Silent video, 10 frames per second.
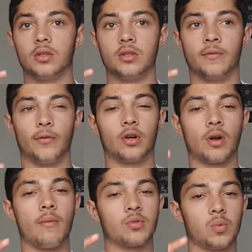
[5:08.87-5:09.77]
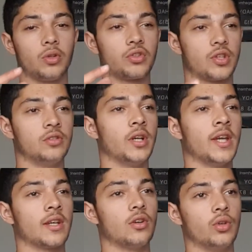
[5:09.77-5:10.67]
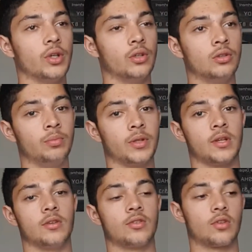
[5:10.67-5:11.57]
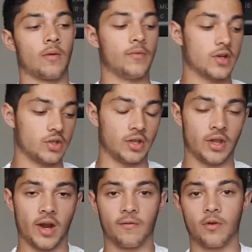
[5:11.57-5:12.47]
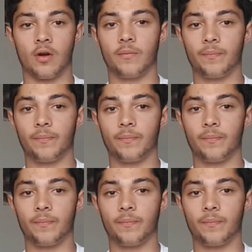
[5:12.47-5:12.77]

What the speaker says: your forearms will still ache a little because obviously they have got